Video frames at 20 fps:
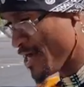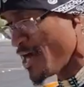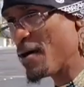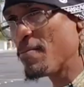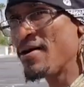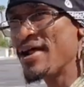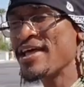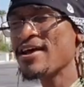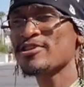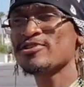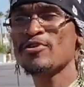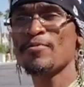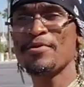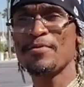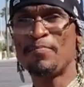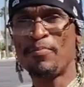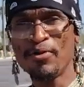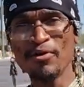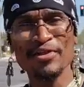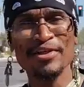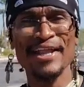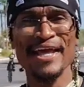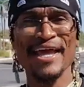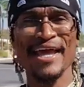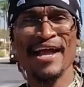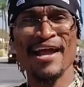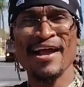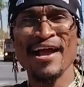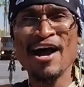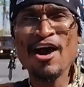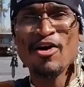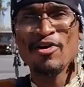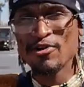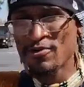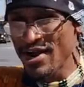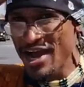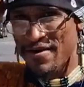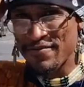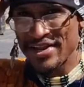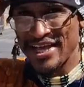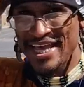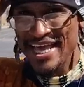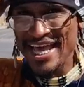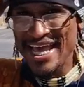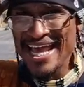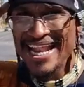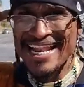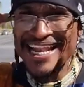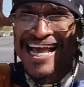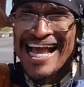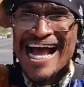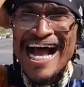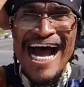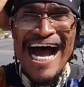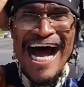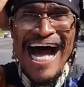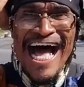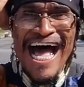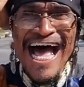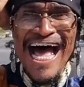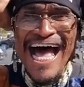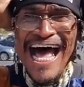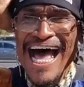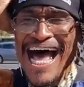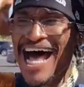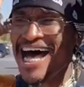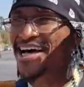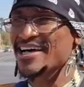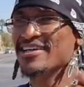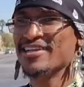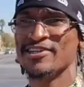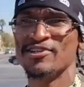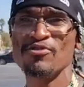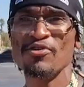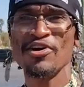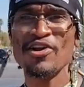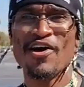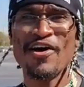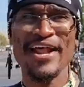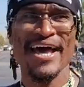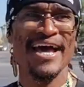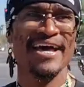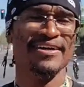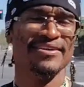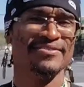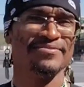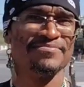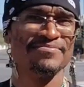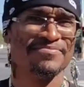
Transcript: Everybody else gonna be pulling their hair out, grabbing their head, ah, doing all that.